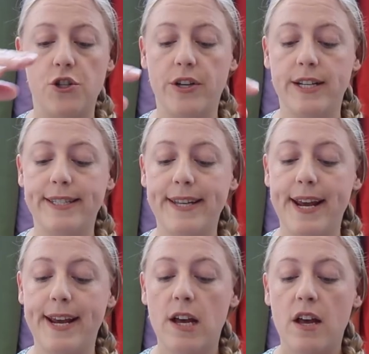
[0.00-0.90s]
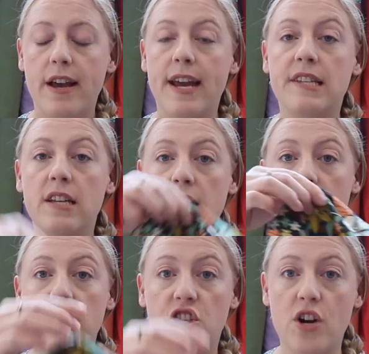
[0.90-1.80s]
as you can see. It
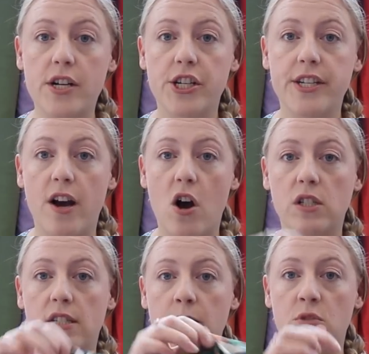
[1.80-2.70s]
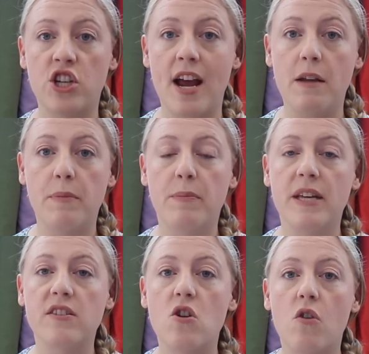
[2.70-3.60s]
is structured, it holds some shape, but
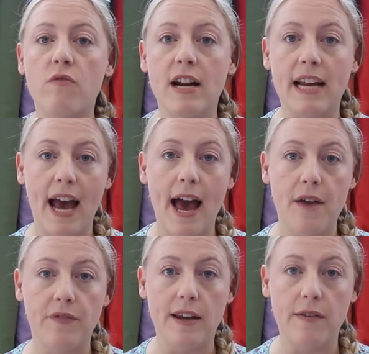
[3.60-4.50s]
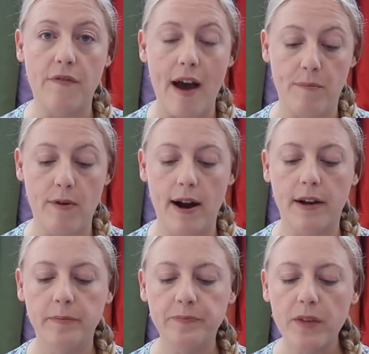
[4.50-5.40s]
it's not a really heavy
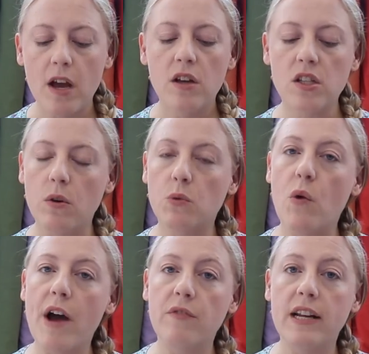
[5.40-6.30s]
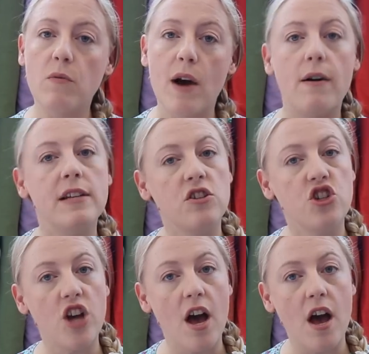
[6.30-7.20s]
fabric. So it would work really well as a
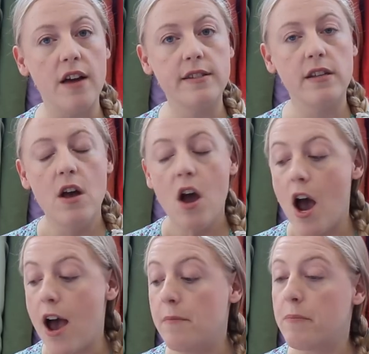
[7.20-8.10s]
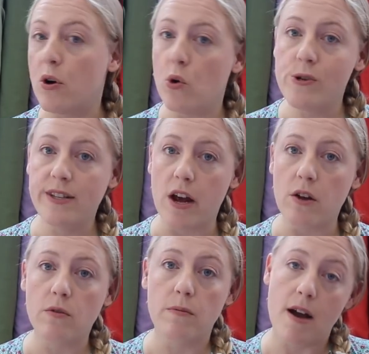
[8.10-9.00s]
shirt, but
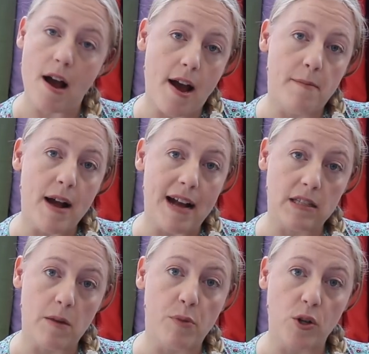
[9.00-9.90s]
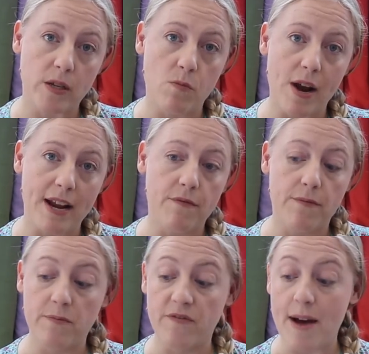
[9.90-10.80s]
also as a bottom weight
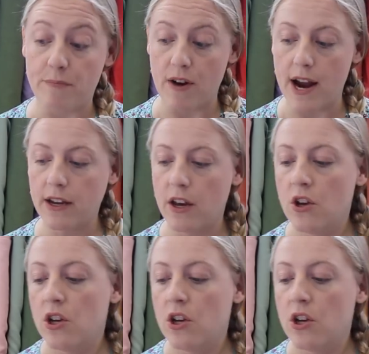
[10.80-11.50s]
fabric.